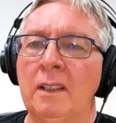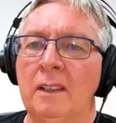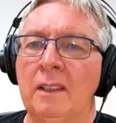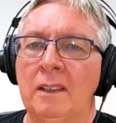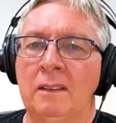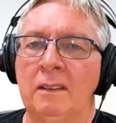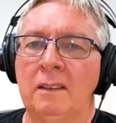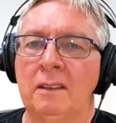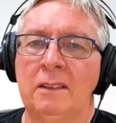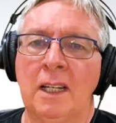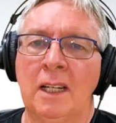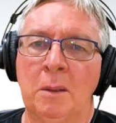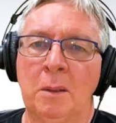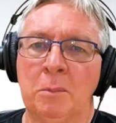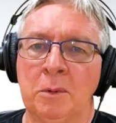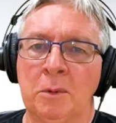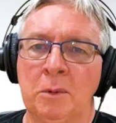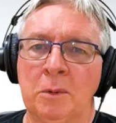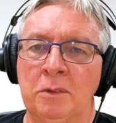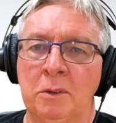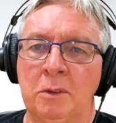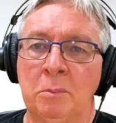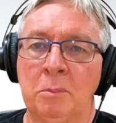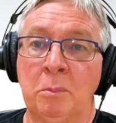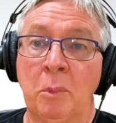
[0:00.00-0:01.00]
that
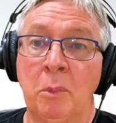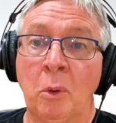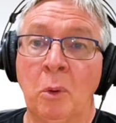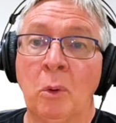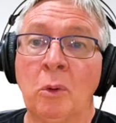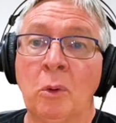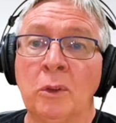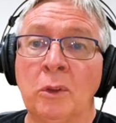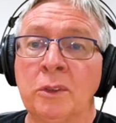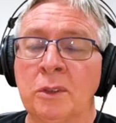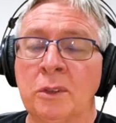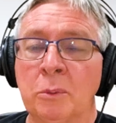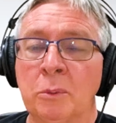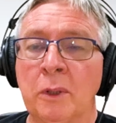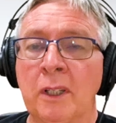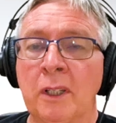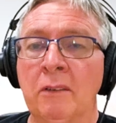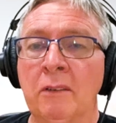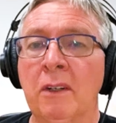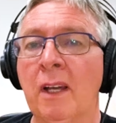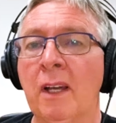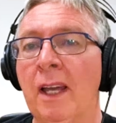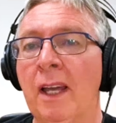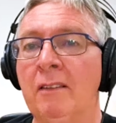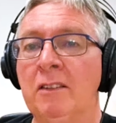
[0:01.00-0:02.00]
comes from bores or
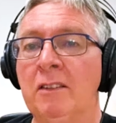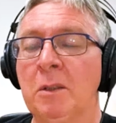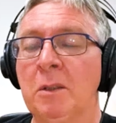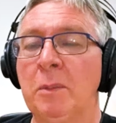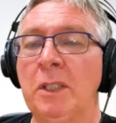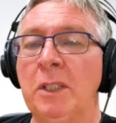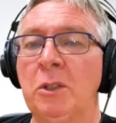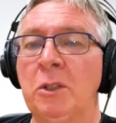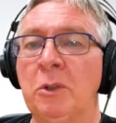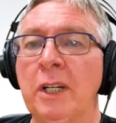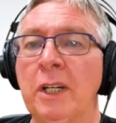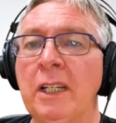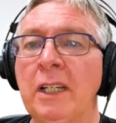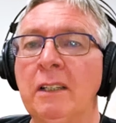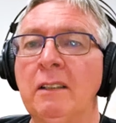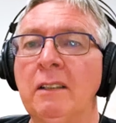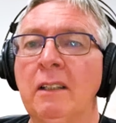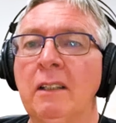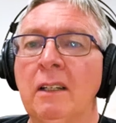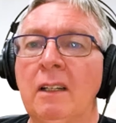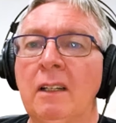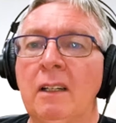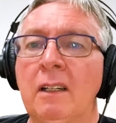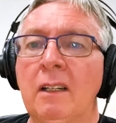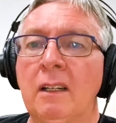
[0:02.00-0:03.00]
whatever have to be
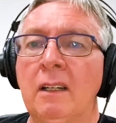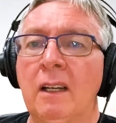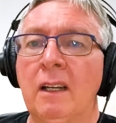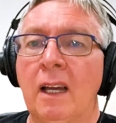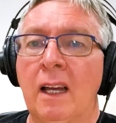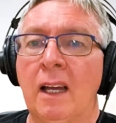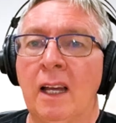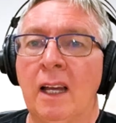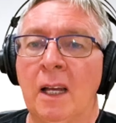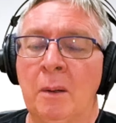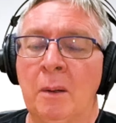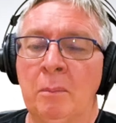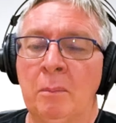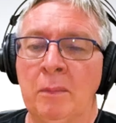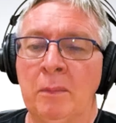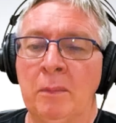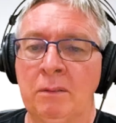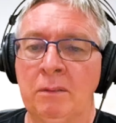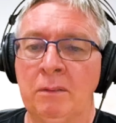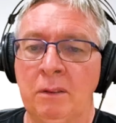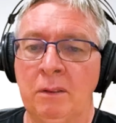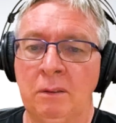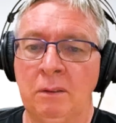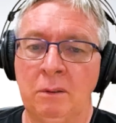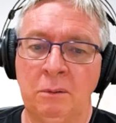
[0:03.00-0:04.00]
treated.
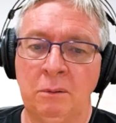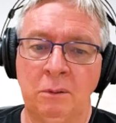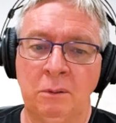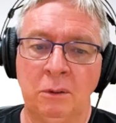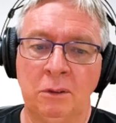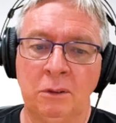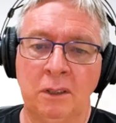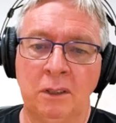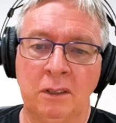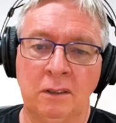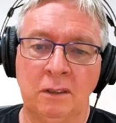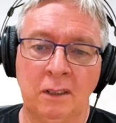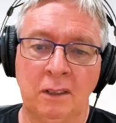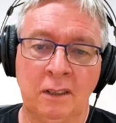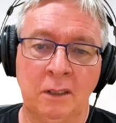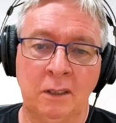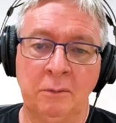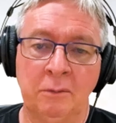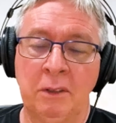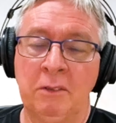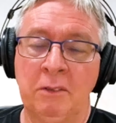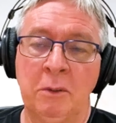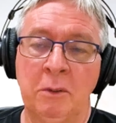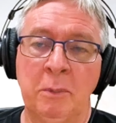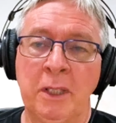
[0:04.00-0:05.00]
If you look at, I don't know
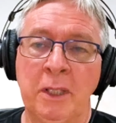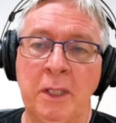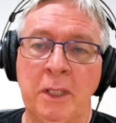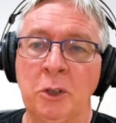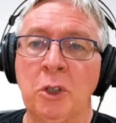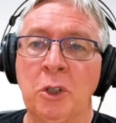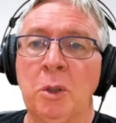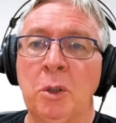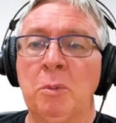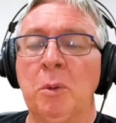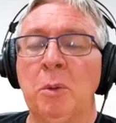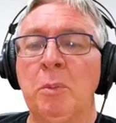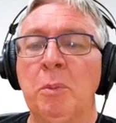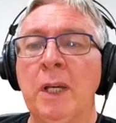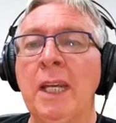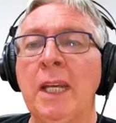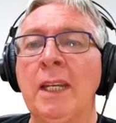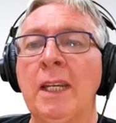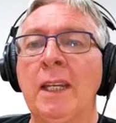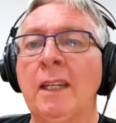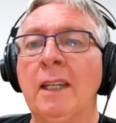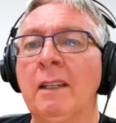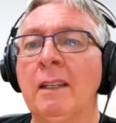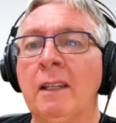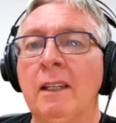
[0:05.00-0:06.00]
if you've ever been to Cooper
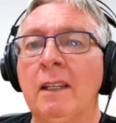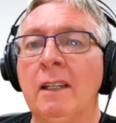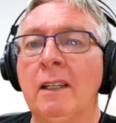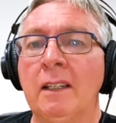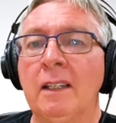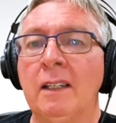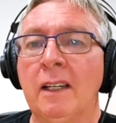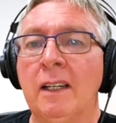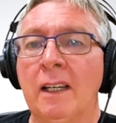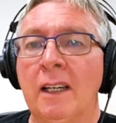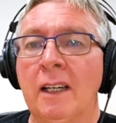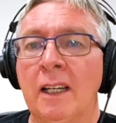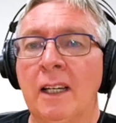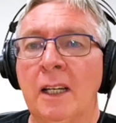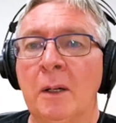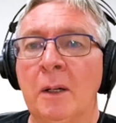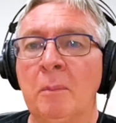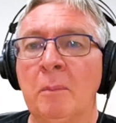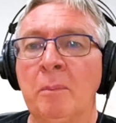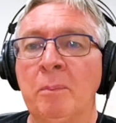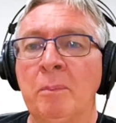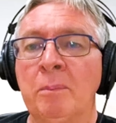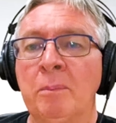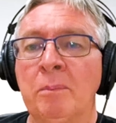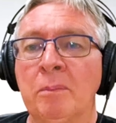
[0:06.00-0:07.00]
Pedy,
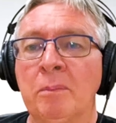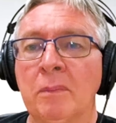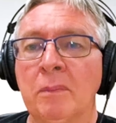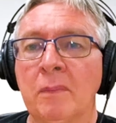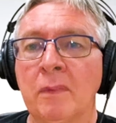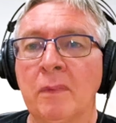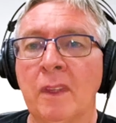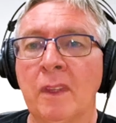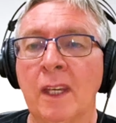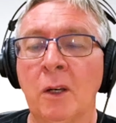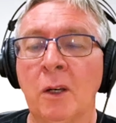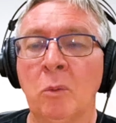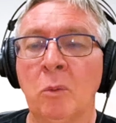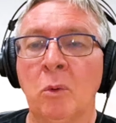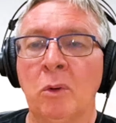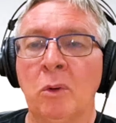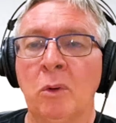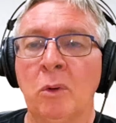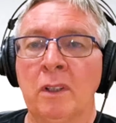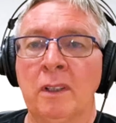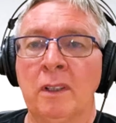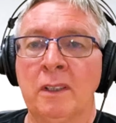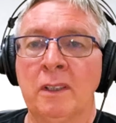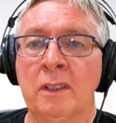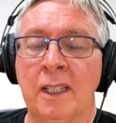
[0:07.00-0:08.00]
their
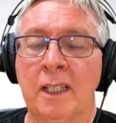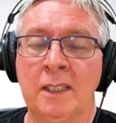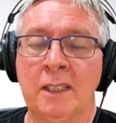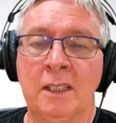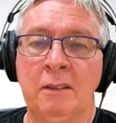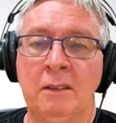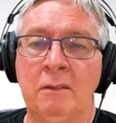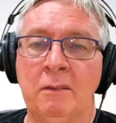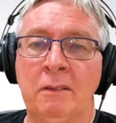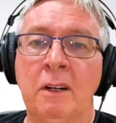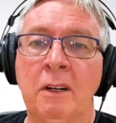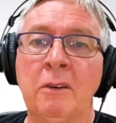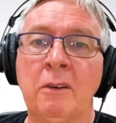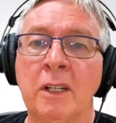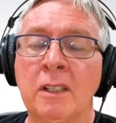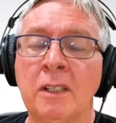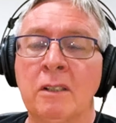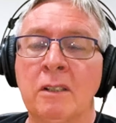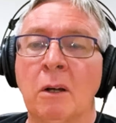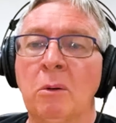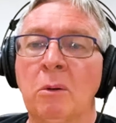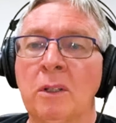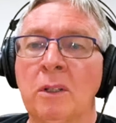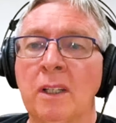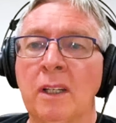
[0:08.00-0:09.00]
water is actually very
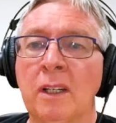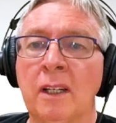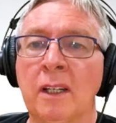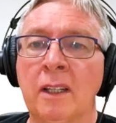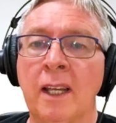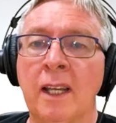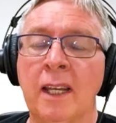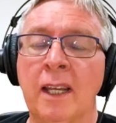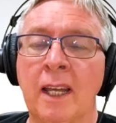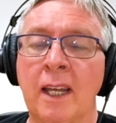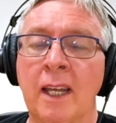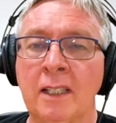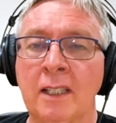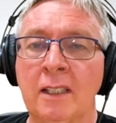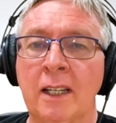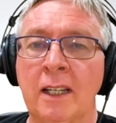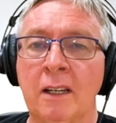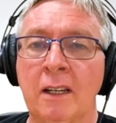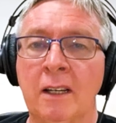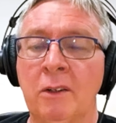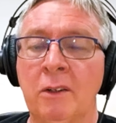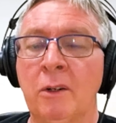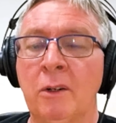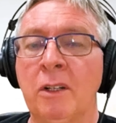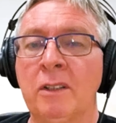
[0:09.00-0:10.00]
salty, and they actually
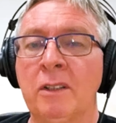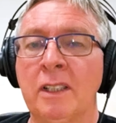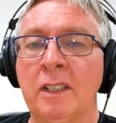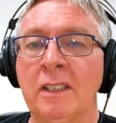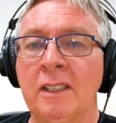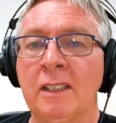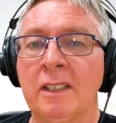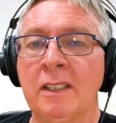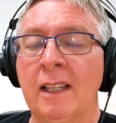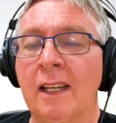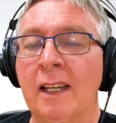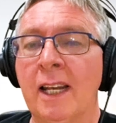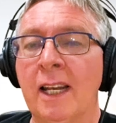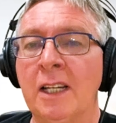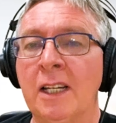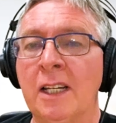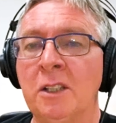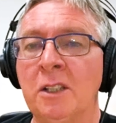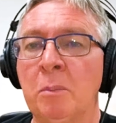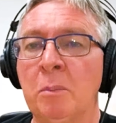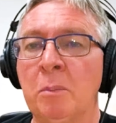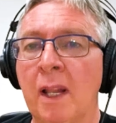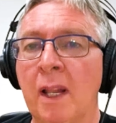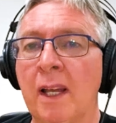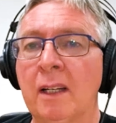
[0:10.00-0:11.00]
have their own
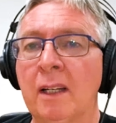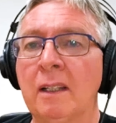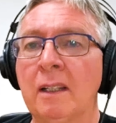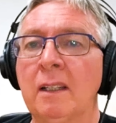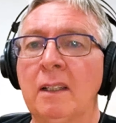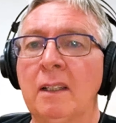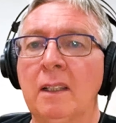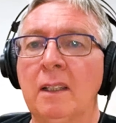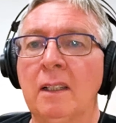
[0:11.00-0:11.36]
desalination plant.